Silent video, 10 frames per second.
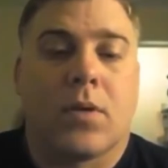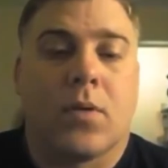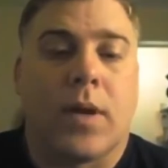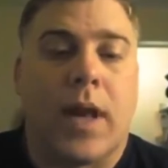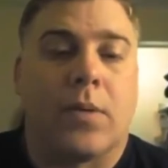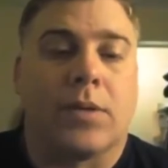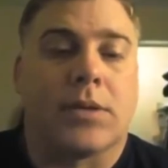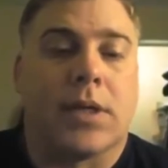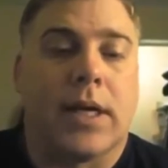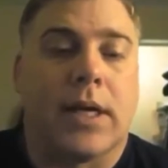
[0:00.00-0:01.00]
When I
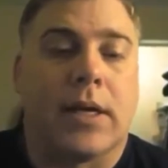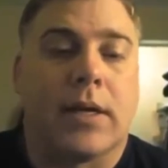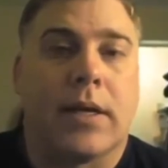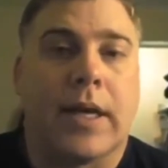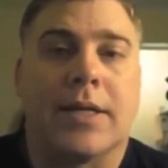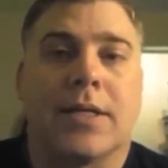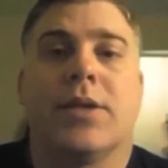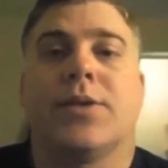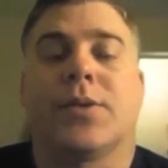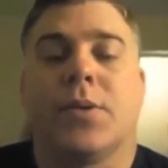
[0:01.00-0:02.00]
was 19
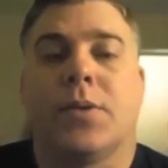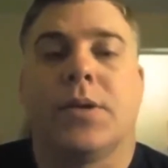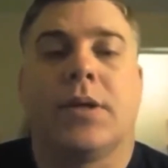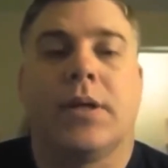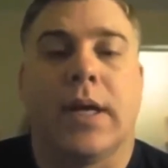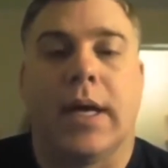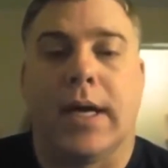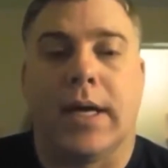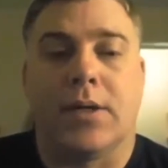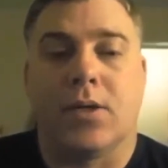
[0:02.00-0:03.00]
years old,
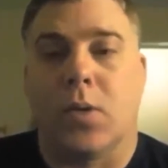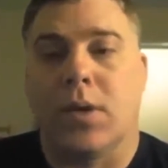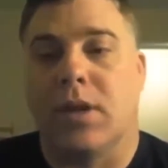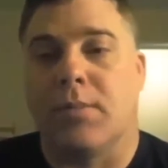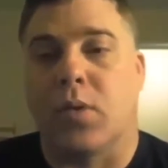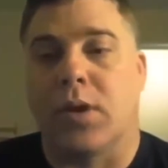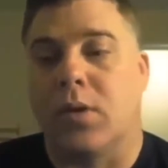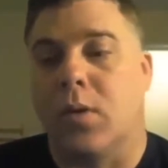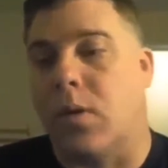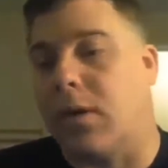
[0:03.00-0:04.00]
I joined the Marine
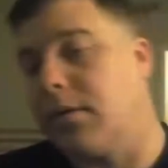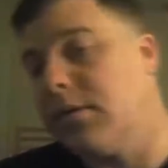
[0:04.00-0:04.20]
Corps,